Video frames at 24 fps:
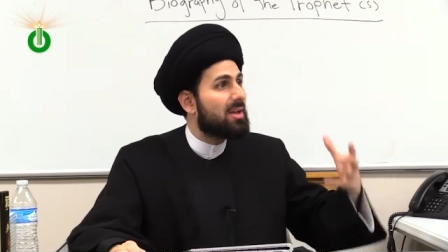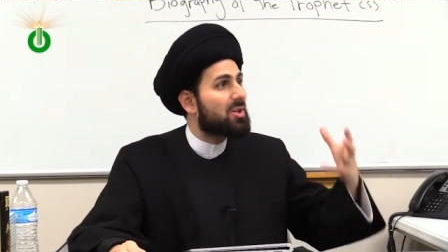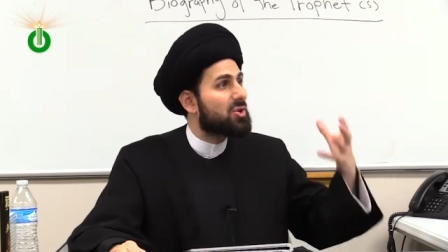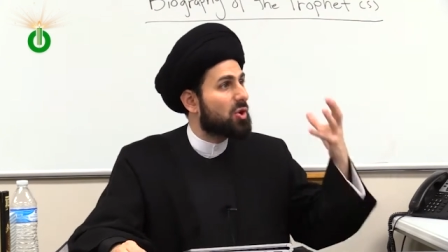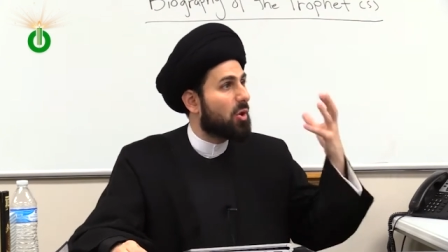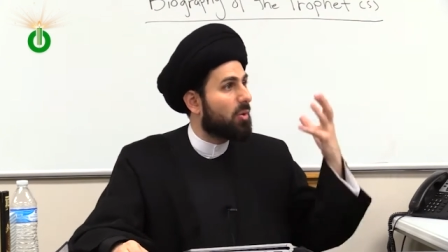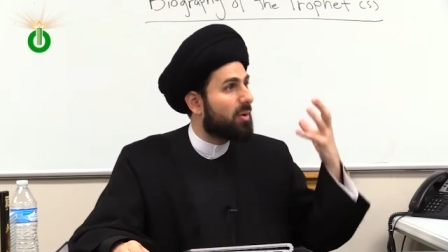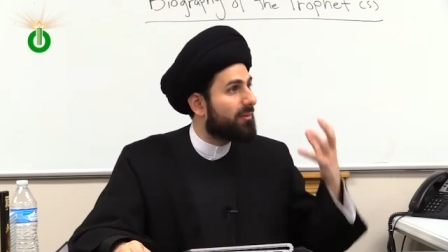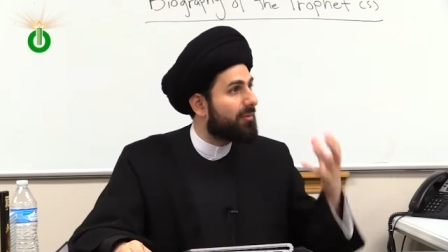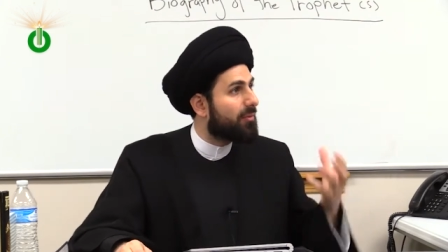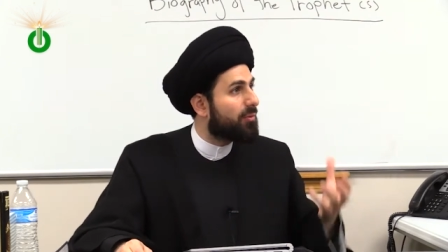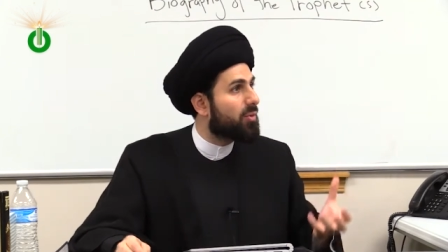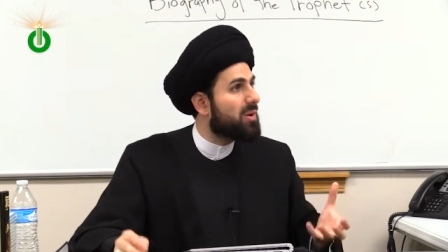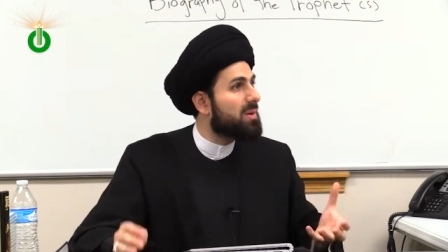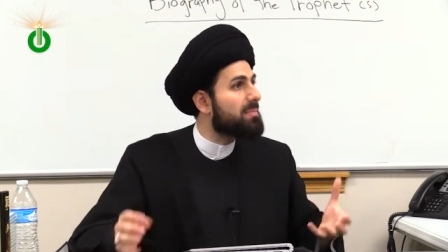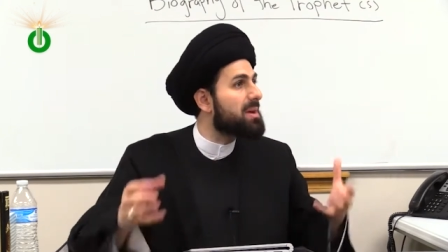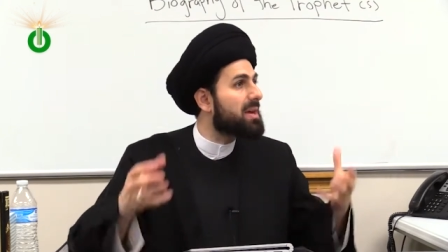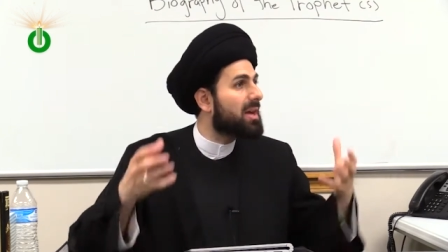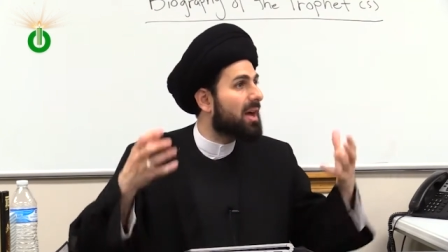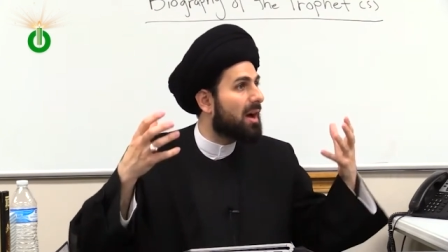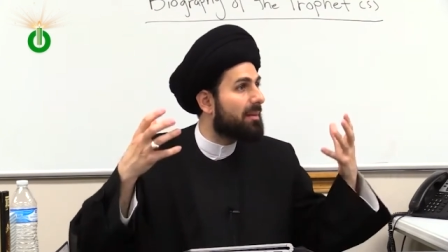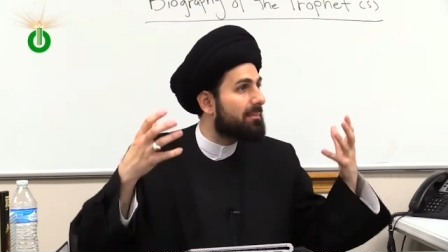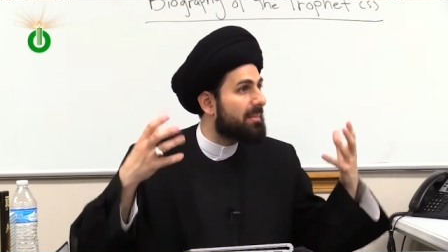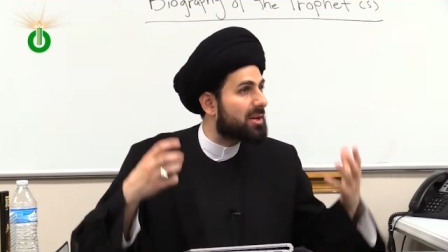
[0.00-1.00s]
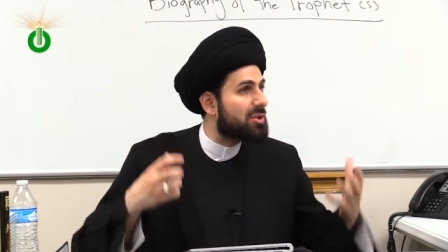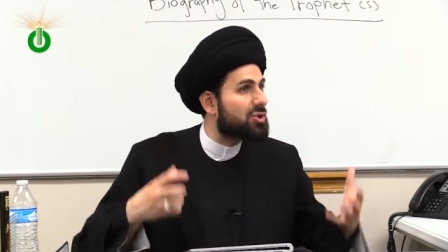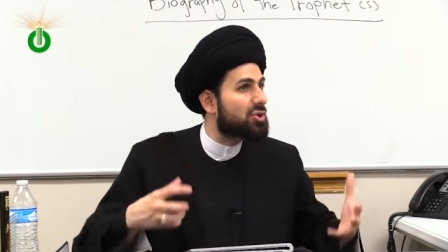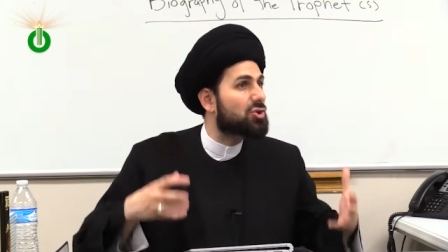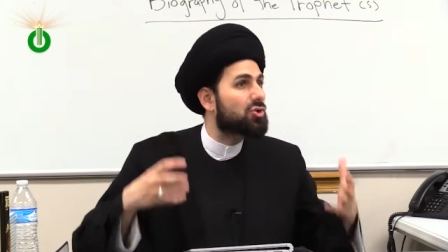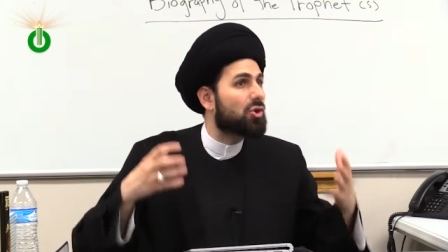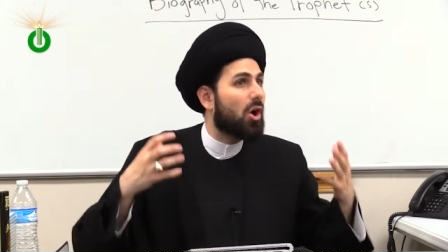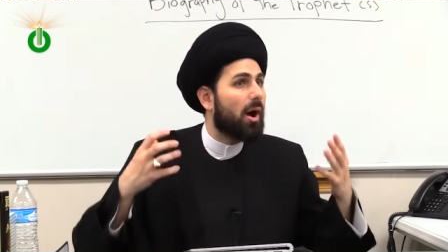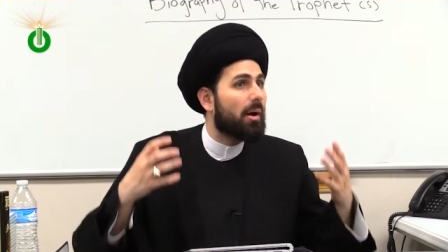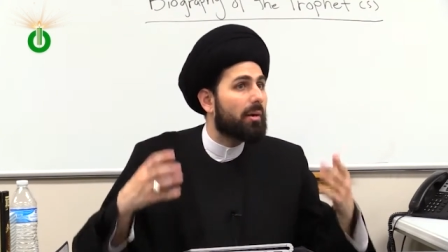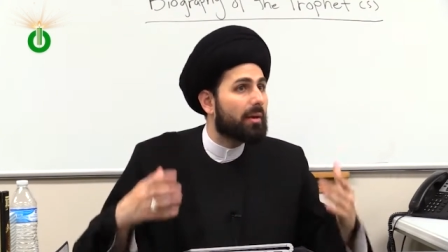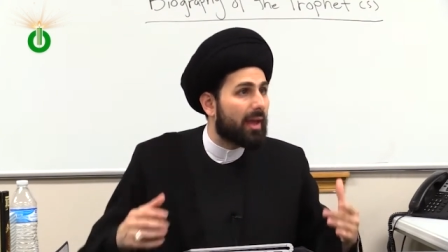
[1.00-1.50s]
So if we become a
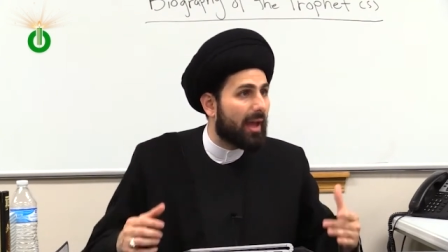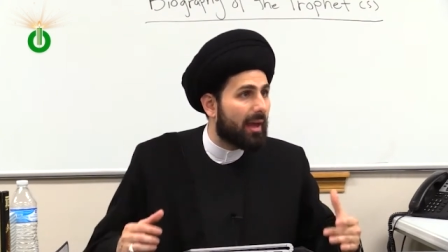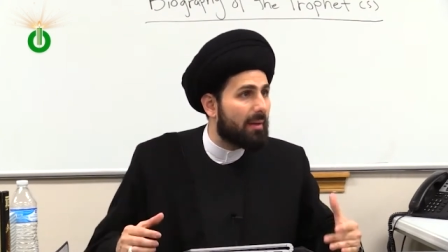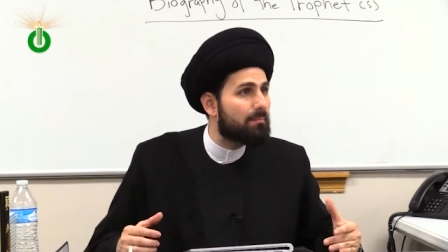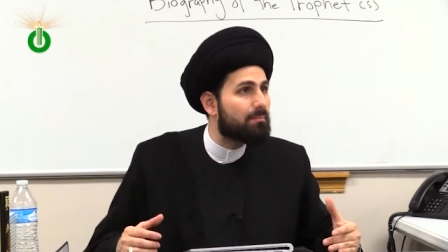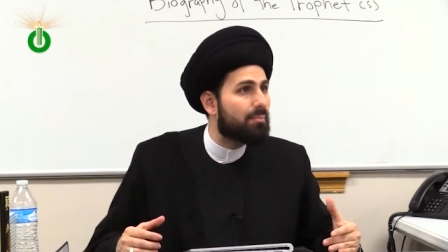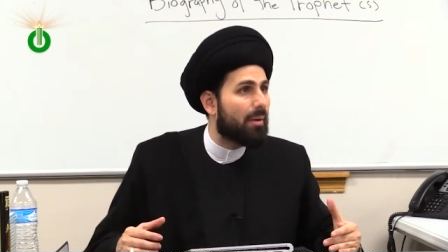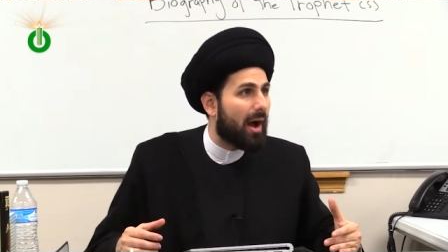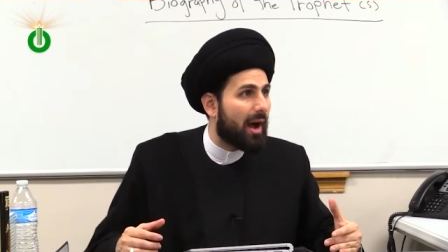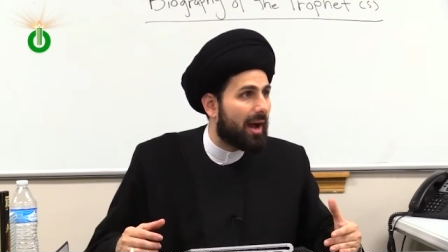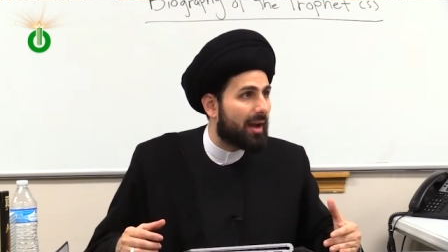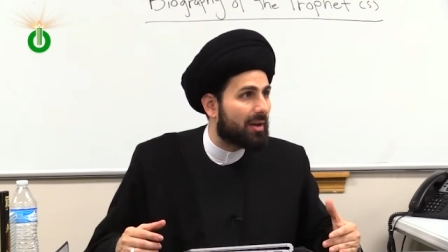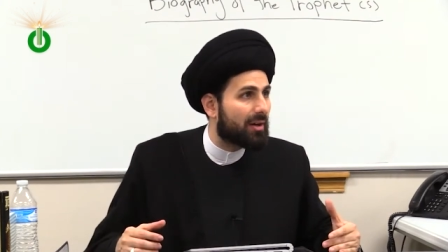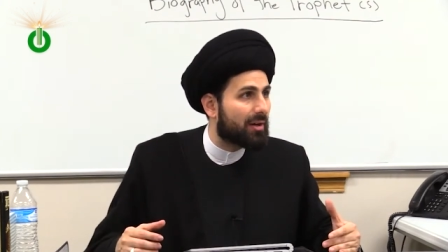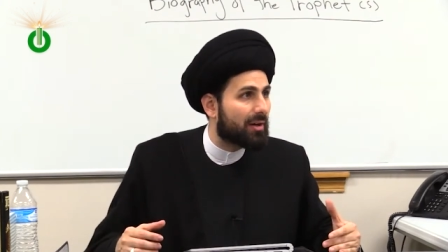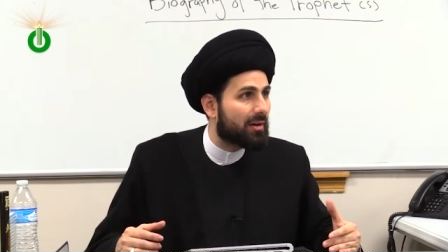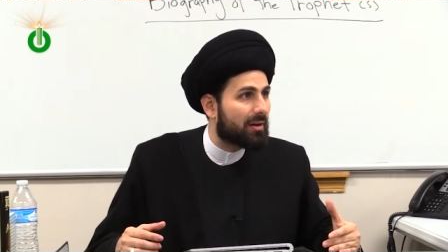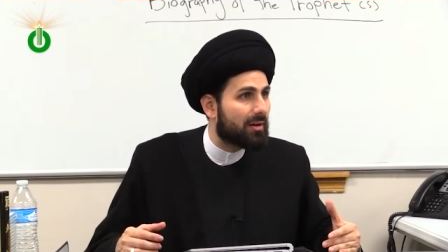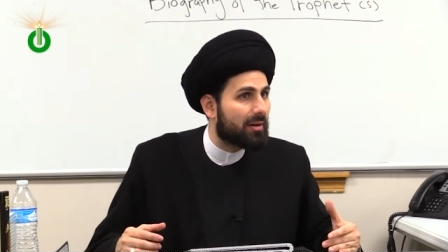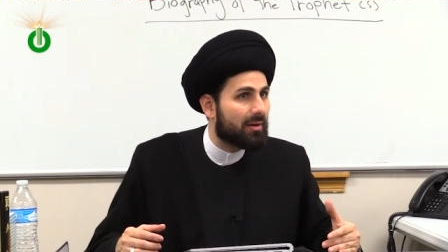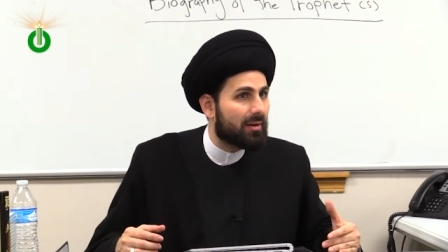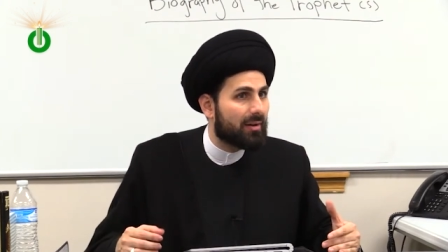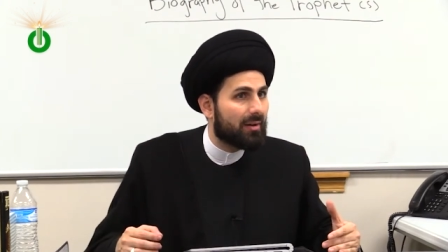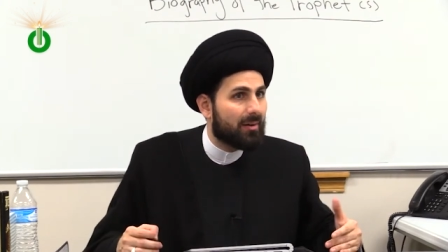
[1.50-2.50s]
strong empire,